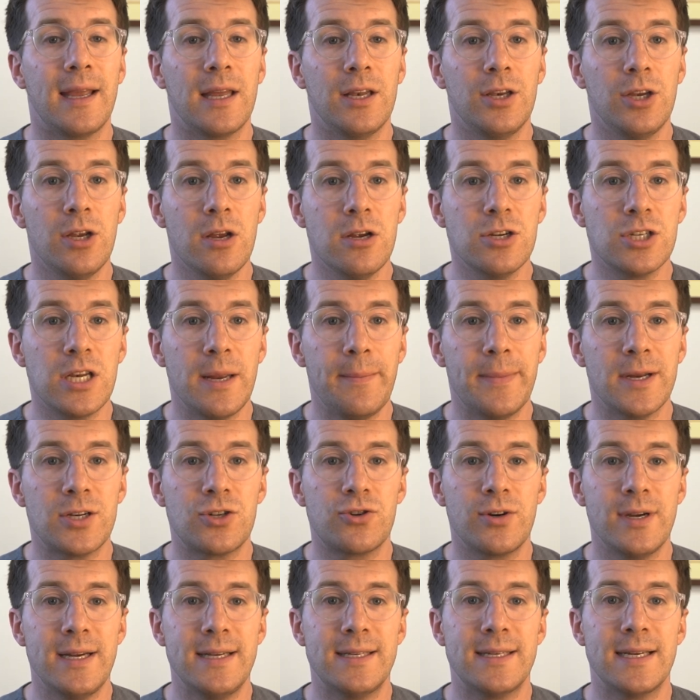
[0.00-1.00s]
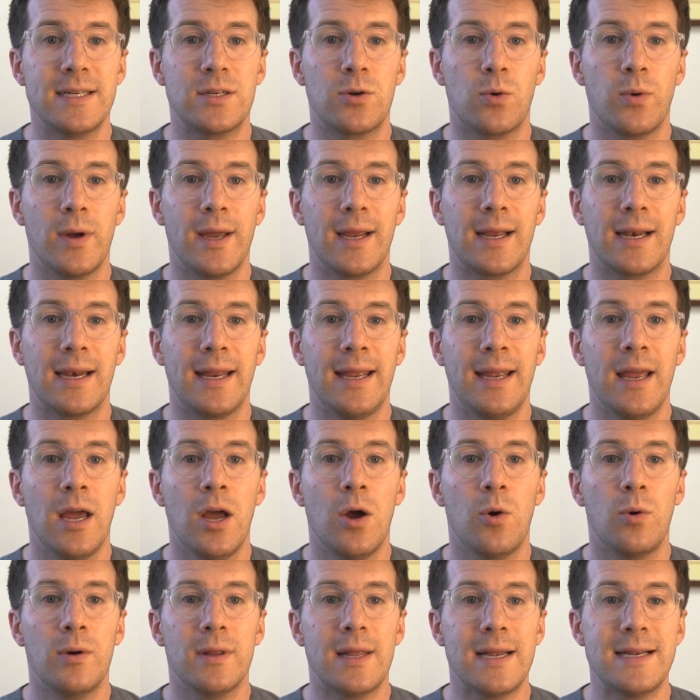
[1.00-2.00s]
it can usually be treated quickly
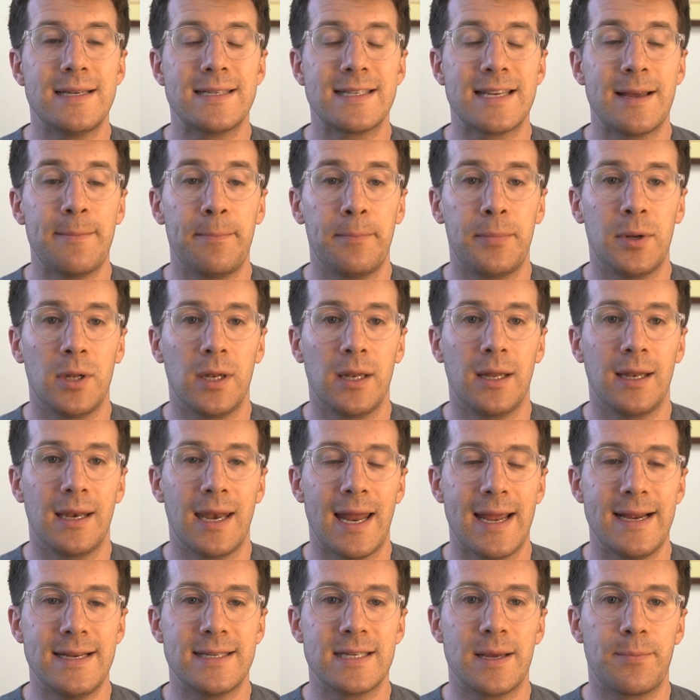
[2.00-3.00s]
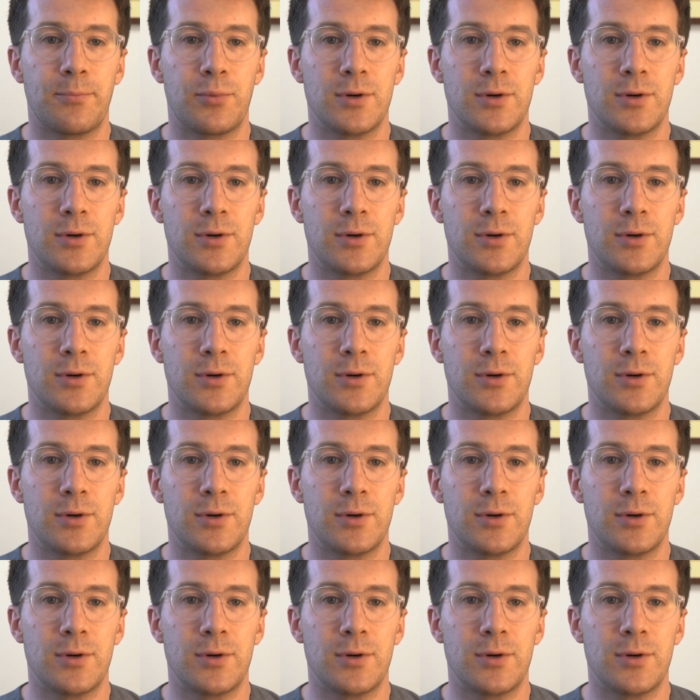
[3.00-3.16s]
with a simple laser